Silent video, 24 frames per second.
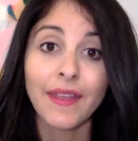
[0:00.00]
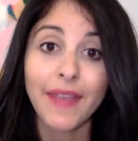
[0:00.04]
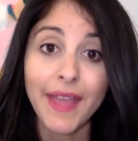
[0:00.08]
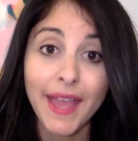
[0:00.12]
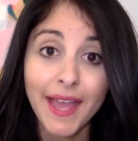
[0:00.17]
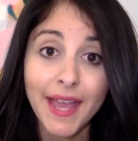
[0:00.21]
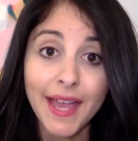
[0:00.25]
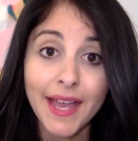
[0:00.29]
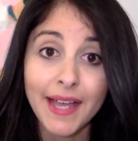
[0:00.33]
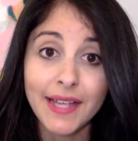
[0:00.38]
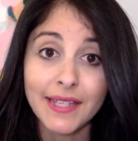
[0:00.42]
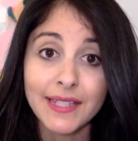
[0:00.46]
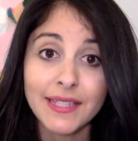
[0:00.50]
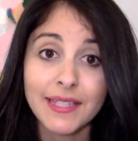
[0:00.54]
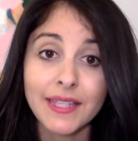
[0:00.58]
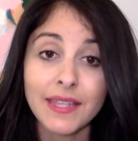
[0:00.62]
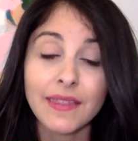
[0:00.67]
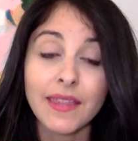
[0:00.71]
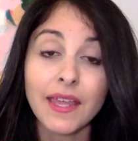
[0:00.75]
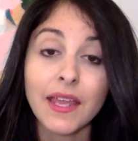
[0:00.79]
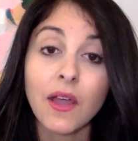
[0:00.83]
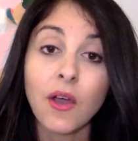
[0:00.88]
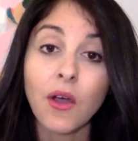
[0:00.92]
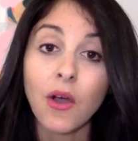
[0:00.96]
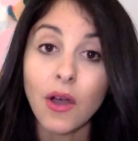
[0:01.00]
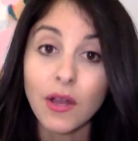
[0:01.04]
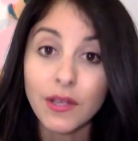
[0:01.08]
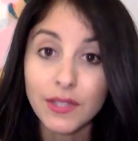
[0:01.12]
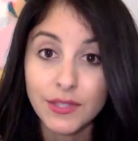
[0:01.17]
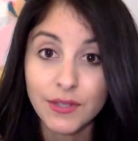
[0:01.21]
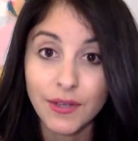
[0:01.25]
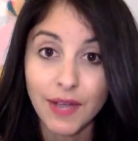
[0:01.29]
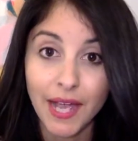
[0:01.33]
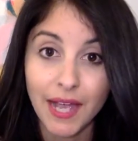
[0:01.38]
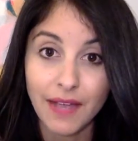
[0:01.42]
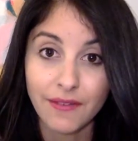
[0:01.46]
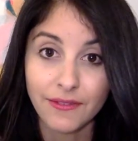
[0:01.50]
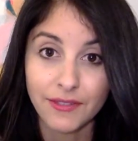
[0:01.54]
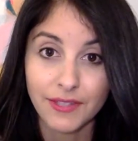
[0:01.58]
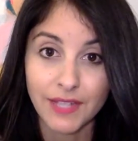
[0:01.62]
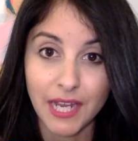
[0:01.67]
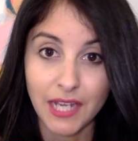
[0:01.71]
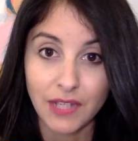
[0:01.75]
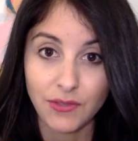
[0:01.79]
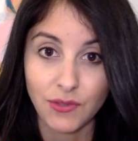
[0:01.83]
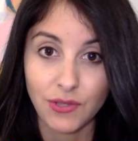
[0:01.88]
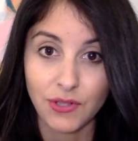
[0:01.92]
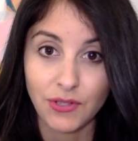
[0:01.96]
And they also have
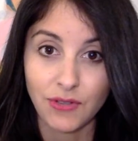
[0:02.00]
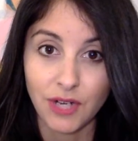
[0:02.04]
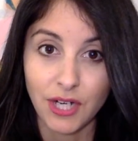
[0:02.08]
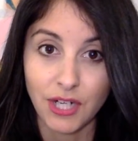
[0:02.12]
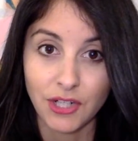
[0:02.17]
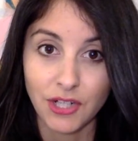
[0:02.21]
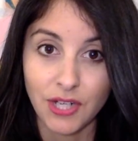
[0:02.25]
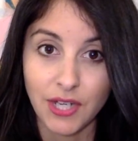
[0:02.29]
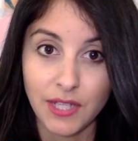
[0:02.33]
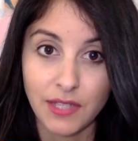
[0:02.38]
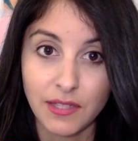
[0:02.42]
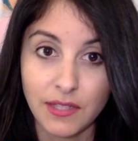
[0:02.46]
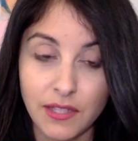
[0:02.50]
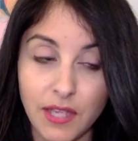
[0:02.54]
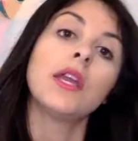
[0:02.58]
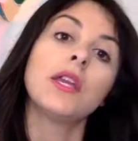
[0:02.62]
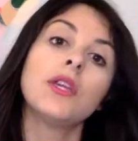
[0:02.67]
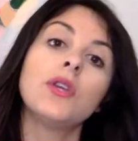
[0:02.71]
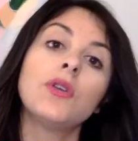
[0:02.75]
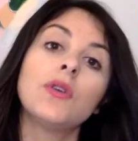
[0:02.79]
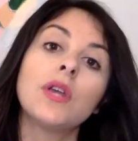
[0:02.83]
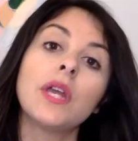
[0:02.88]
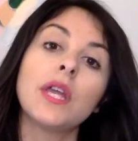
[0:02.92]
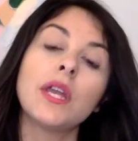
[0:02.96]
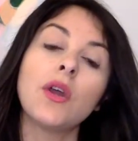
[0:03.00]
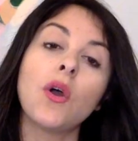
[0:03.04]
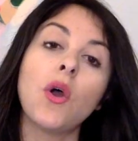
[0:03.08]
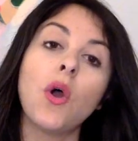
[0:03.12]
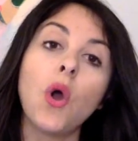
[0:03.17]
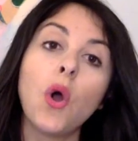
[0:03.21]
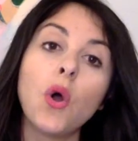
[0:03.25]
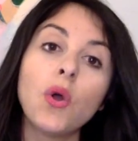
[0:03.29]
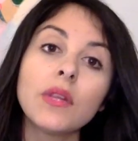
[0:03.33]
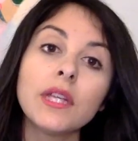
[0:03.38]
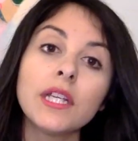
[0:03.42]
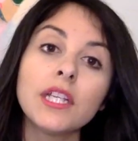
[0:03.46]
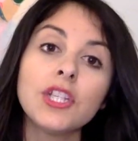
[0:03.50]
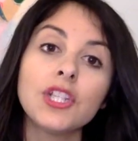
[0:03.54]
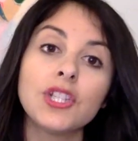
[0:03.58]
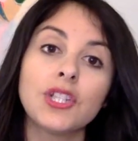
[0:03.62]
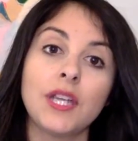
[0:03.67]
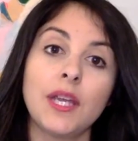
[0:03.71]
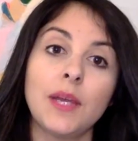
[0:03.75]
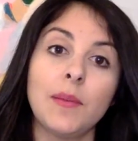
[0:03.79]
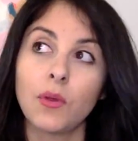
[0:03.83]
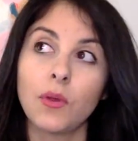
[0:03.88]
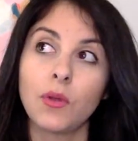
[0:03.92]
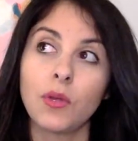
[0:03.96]
size restrictions. You can only
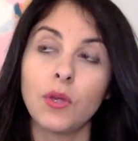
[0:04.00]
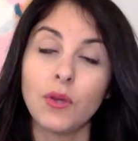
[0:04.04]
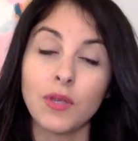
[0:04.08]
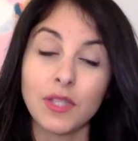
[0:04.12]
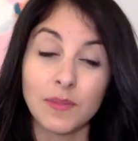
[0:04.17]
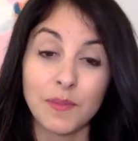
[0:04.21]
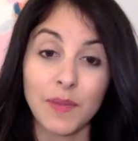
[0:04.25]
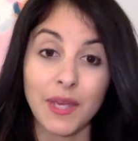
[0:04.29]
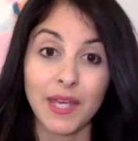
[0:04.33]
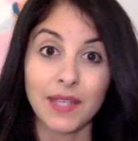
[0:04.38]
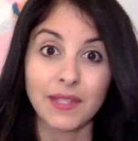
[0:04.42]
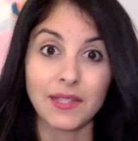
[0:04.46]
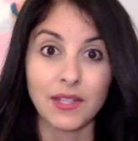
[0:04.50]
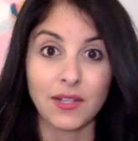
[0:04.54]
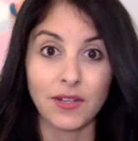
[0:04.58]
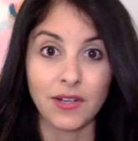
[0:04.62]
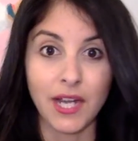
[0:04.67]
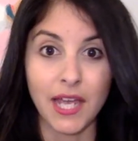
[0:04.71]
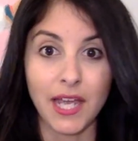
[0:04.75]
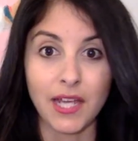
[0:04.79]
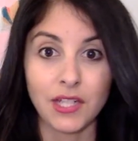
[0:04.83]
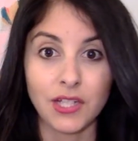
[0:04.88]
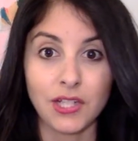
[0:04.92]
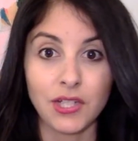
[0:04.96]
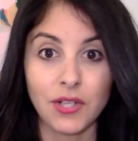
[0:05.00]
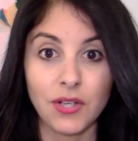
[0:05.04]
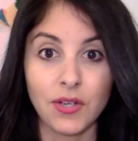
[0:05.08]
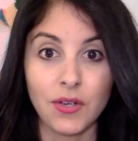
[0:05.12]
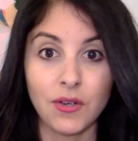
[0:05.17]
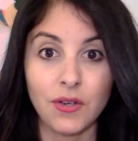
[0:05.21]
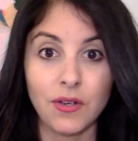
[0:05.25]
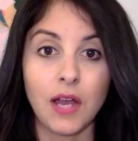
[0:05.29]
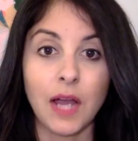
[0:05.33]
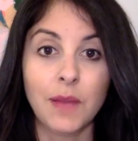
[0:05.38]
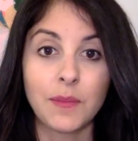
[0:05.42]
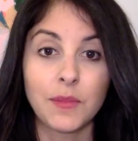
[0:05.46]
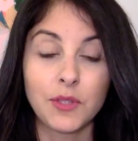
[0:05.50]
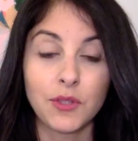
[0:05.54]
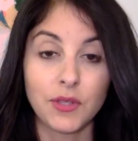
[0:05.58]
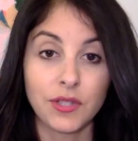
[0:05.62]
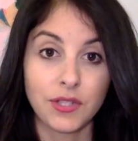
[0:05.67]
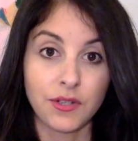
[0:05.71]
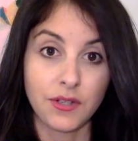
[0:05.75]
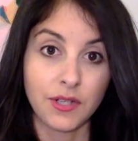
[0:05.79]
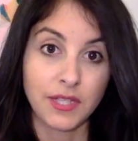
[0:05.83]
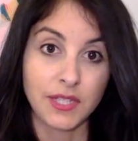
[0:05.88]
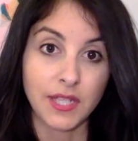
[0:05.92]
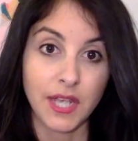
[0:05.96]
ship USPS International up to a
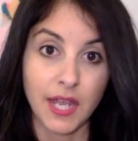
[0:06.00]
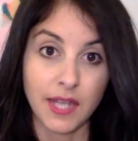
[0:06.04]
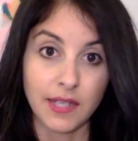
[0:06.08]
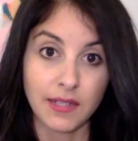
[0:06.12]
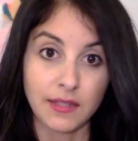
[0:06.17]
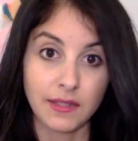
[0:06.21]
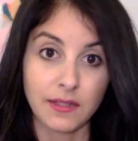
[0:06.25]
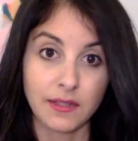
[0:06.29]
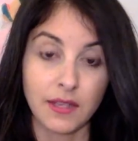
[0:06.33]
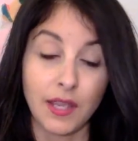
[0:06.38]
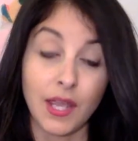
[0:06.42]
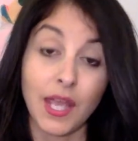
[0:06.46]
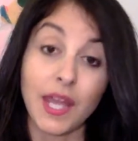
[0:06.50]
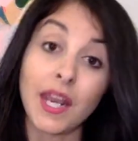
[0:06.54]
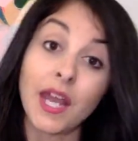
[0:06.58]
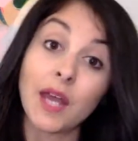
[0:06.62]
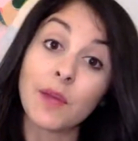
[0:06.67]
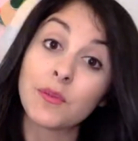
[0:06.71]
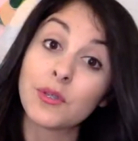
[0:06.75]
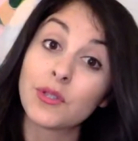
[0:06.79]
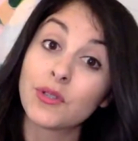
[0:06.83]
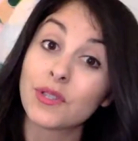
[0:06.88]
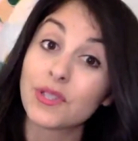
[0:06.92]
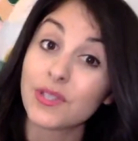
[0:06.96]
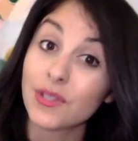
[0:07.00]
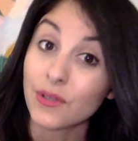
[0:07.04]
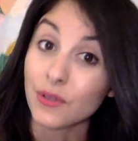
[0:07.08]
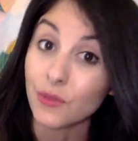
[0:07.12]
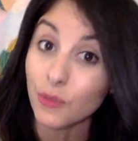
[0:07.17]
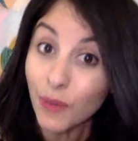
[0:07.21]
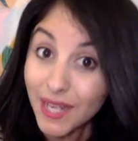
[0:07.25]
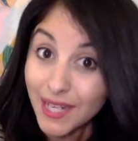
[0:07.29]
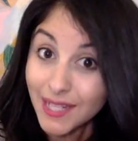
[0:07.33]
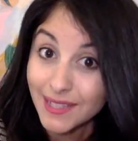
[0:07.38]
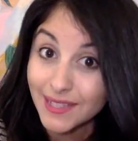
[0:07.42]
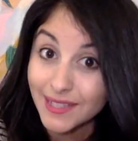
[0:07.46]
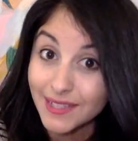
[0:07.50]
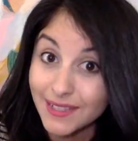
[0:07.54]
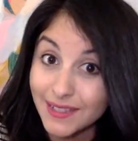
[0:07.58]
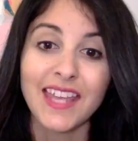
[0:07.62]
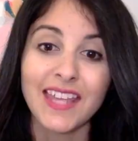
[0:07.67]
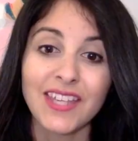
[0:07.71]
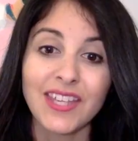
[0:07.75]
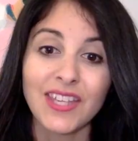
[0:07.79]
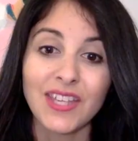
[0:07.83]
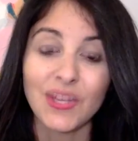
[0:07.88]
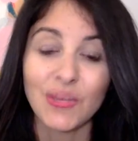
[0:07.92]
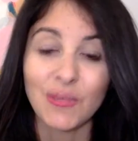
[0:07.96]
certain size and up to a certain weight.
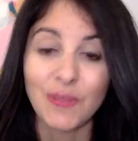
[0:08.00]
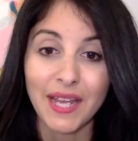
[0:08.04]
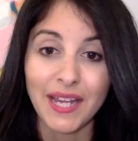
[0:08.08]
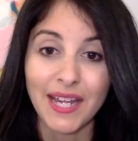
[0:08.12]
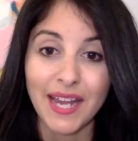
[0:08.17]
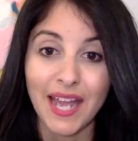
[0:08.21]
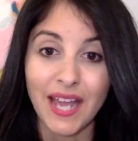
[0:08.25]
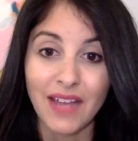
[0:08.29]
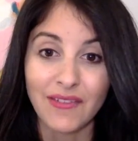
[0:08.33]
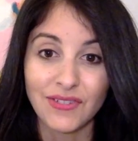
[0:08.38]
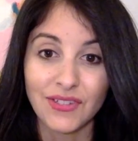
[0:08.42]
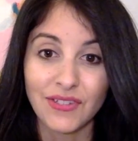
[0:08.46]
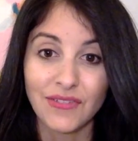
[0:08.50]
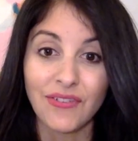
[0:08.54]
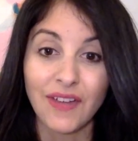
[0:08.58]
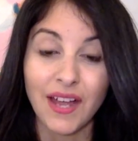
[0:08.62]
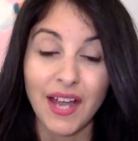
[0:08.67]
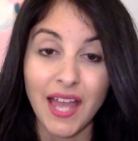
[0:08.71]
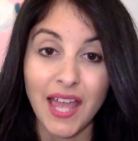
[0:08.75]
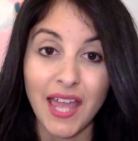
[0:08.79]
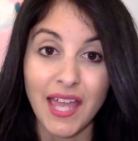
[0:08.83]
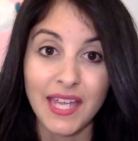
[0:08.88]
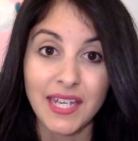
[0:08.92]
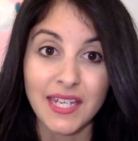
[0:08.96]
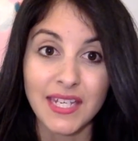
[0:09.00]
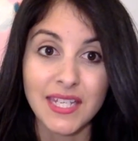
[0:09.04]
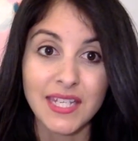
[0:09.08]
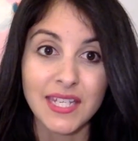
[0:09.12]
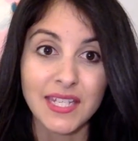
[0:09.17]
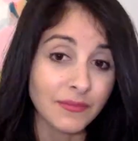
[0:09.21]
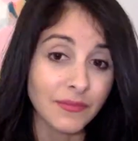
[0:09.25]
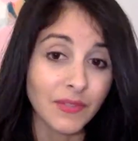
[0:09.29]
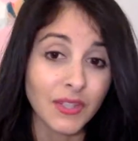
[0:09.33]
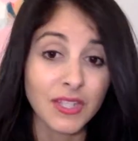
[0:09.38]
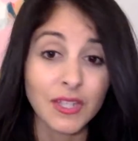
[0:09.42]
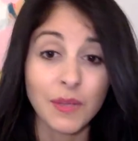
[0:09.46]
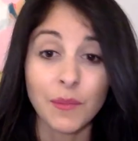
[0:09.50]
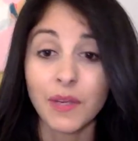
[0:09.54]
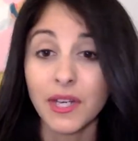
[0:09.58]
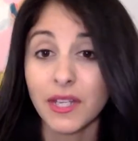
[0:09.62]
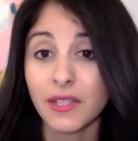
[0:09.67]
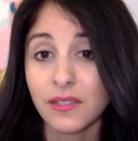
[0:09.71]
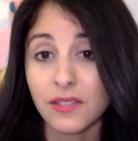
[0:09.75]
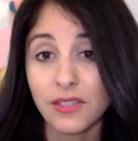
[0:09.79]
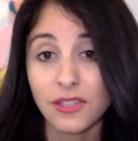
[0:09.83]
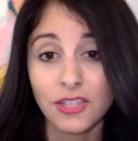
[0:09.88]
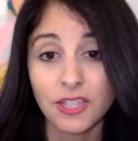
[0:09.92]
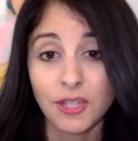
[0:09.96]
You might have to find someone
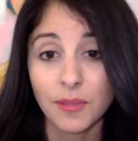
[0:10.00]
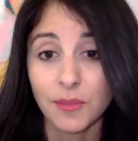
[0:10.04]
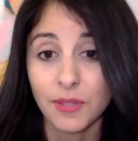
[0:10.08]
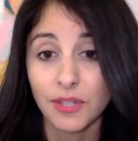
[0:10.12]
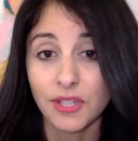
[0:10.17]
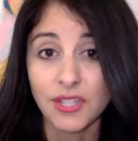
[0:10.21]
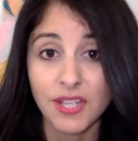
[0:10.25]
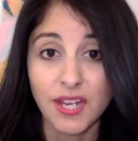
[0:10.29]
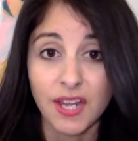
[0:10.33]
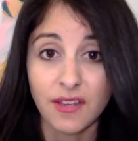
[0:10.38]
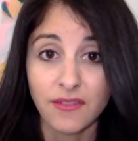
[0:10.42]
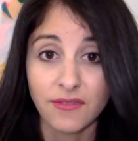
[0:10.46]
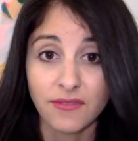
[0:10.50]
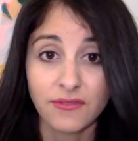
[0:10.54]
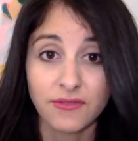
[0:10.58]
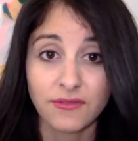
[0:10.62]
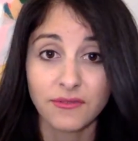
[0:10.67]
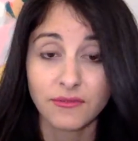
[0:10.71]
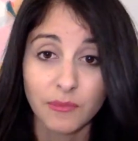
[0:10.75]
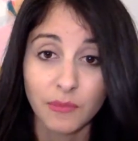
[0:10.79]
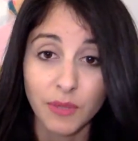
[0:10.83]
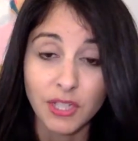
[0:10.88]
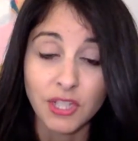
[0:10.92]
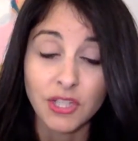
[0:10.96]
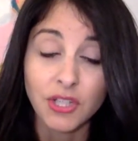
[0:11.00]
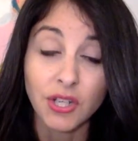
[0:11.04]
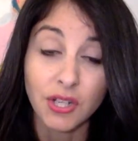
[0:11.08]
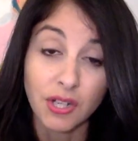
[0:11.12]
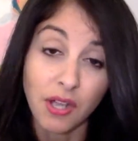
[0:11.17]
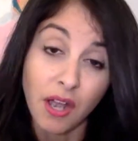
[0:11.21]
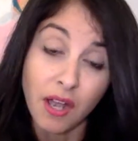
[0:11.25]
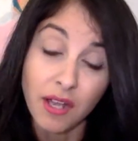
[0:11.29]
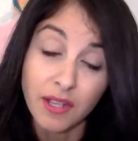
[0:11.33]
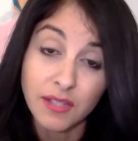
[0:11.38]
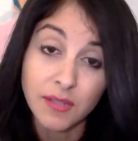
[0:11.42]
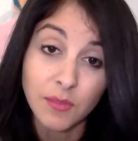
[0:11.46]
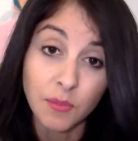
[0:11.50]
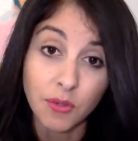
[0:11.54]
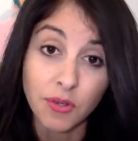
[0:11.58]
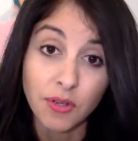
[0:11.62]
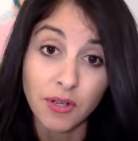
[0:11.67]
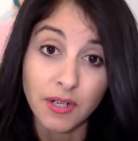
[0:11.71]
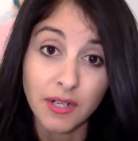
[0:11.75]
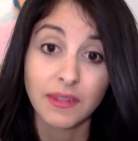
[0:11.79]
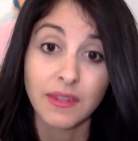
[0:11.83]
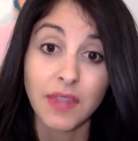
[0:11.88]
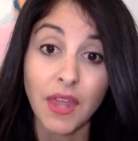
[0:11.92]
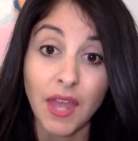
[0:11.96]
else to ship your stuff, which could cost
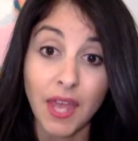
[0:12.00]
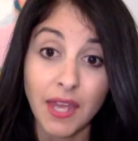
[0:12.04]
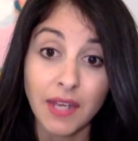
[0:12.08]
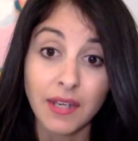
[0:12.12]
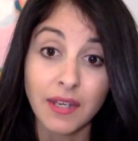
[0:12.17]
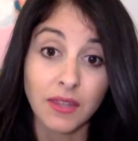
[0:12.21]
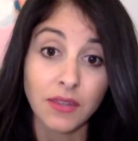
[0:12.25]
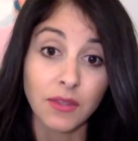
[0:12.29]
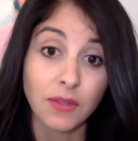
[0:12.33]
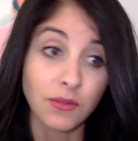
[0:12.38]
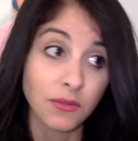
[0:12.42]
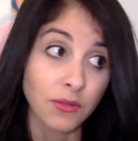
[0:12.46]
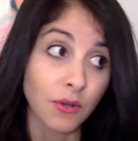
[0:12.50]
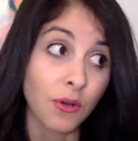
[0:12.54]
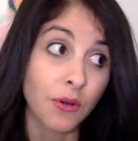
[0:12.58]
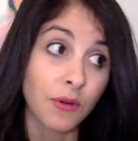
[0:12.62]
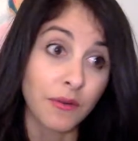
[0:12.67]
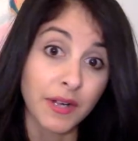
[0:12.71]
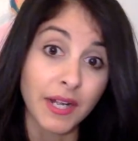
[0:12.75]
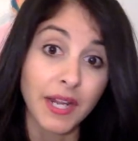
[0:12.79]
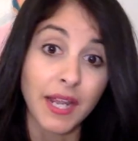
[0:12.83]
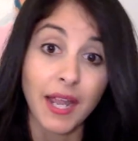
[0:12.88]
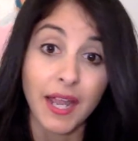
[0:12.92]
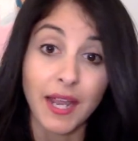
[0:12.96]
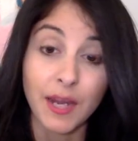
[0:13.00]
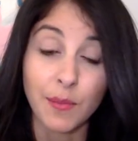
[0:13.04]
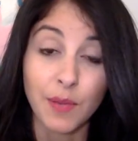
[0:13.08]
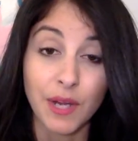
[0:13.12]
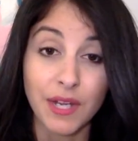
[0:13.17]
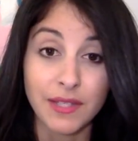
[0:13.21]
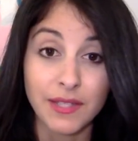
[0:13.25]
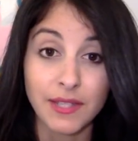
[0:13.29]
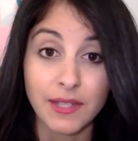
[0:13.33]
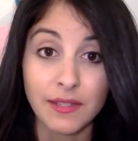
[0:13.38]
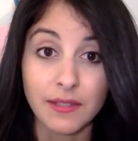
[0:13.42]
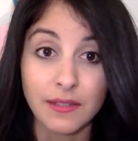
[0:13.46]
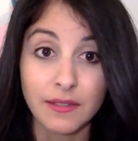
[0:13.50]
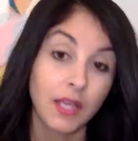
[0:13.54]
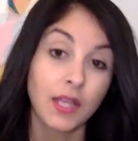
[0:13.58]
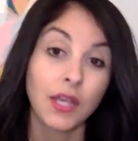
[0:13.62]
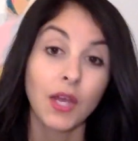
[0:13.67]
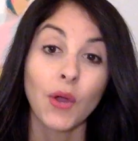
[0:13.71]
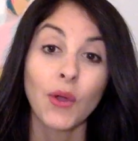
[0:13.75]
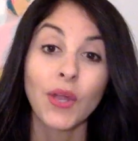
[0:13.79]
more than those already high prices.